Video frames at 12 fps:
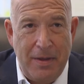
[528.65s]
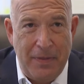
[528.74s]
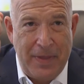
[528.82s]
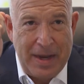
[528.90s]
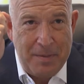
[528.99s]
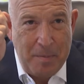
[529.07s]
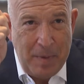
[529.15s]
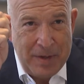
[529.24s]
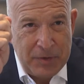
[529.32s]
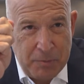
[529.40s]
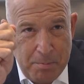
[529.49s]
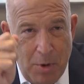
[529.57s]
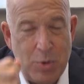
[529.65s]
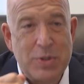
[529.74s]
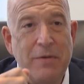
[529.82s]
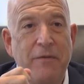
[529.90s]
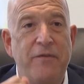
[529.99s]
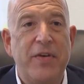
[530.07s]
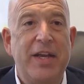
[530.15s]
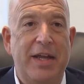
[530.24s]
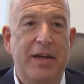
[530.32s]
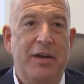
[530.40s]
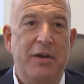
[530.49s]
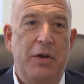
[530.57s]
that is most
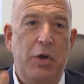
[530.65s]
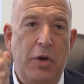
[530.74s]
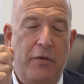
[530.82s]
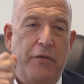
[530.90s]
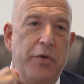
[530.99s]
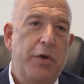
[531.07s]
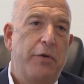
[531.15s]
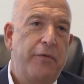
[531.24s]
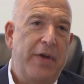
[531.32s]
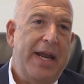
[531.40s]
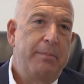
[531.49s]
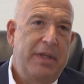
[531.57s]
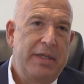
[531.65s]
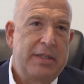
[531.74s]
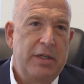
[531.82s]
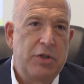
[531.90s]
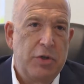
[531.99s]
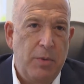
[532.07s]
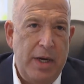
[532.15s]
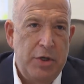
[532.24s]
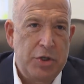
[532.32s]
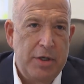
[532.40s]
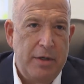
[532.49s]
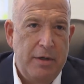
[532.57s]
fitting for your family's
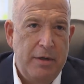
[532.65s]
situation.